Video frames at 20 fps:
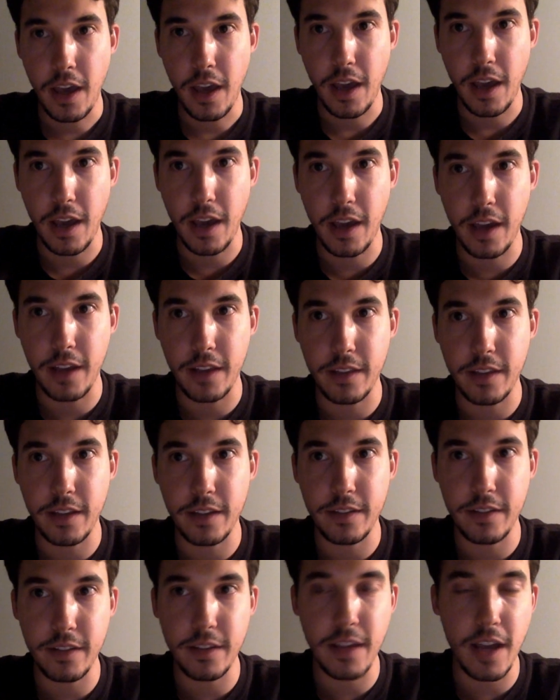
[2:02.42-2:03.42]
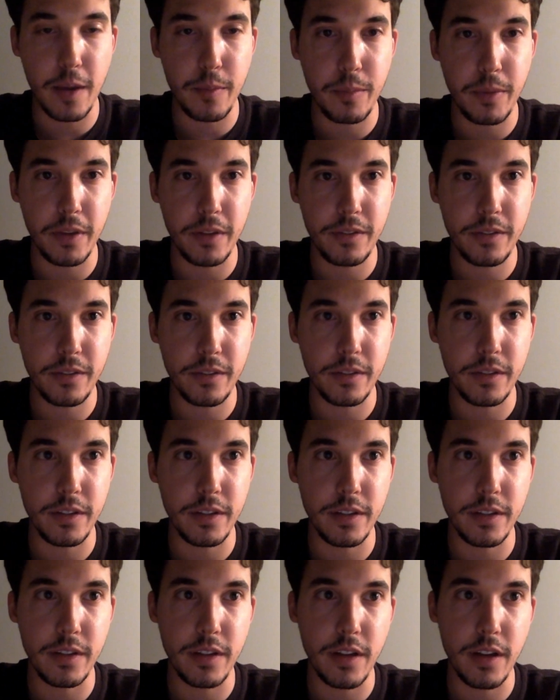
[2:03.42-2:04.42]
And they did that
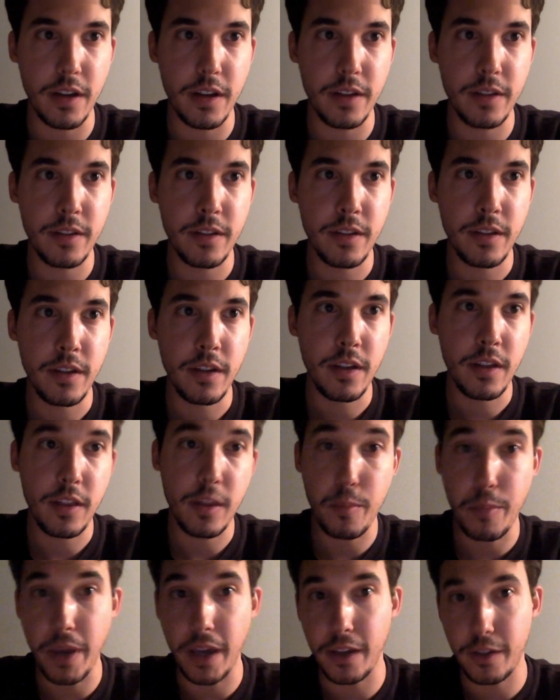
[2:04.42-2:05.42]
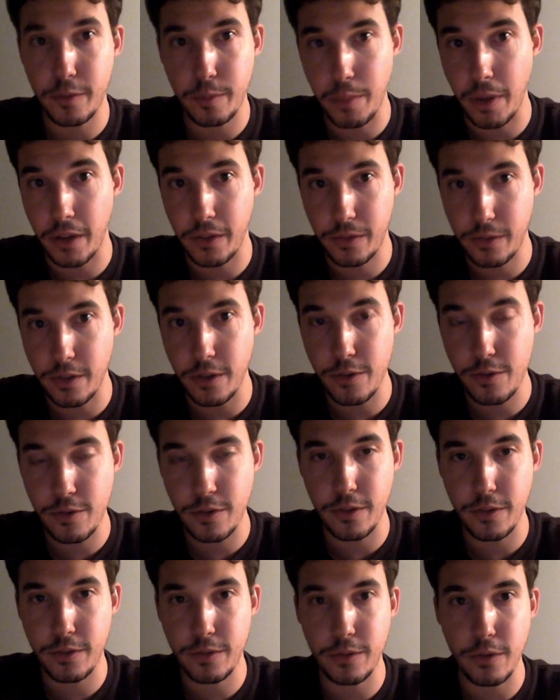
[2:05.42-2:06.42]
basically in the bank's best
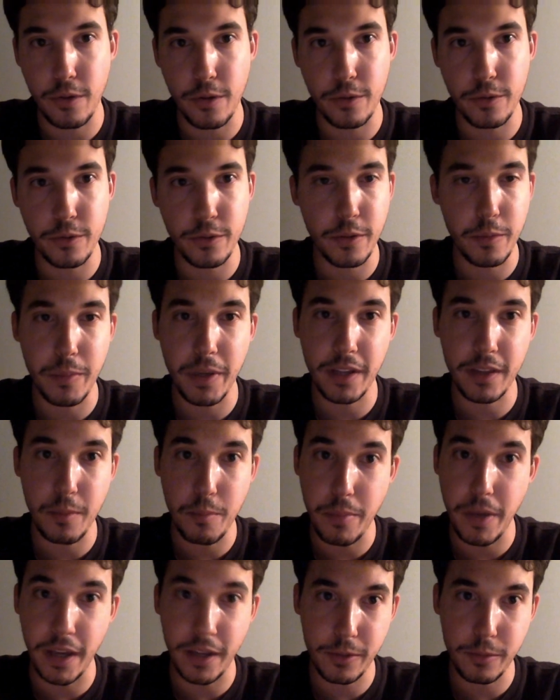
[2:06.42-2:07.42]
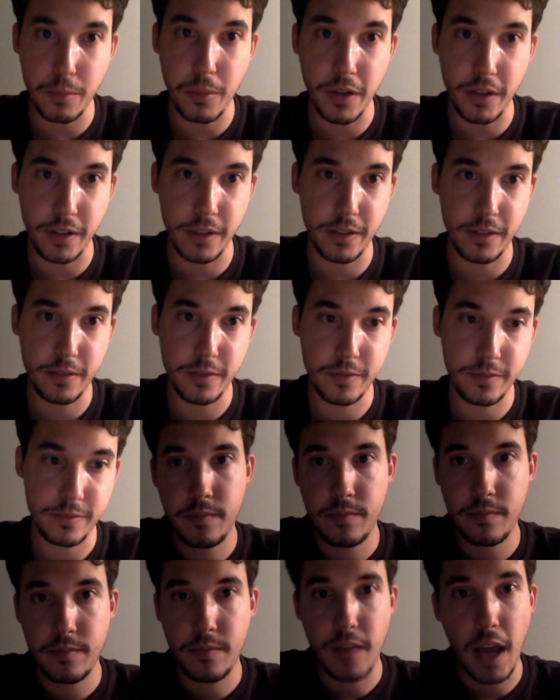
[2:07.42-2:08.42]
interest so you can make the bank's money.
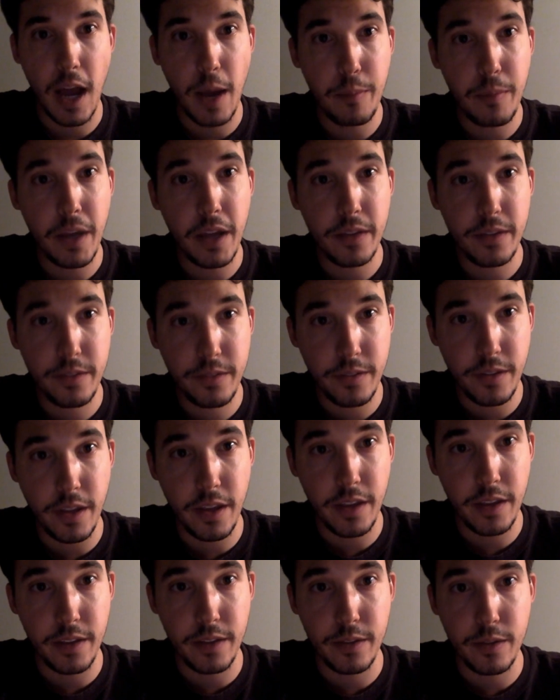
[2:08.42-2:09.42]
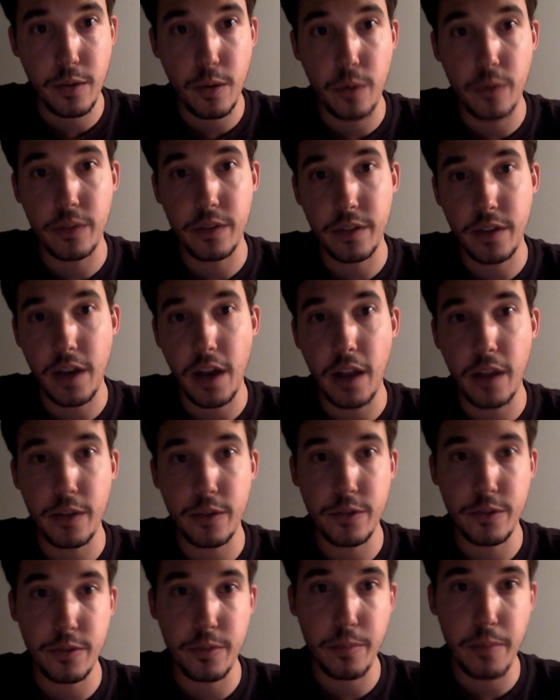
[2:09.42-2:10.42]
I'm not saying going to
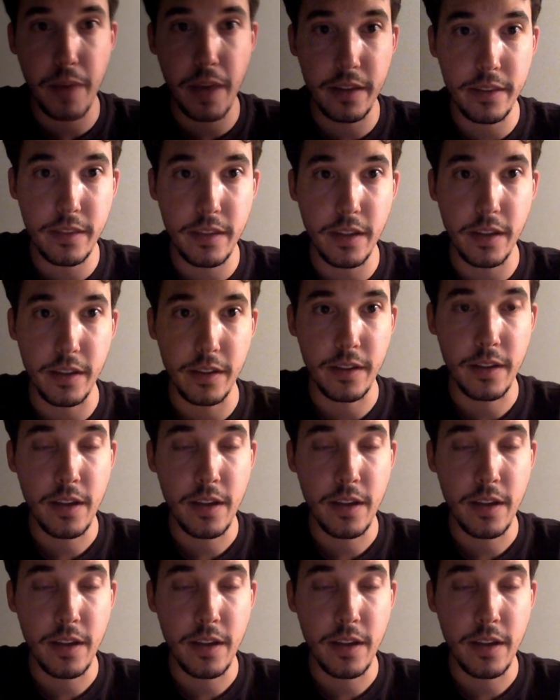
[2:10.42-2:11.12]
college is a bad thing,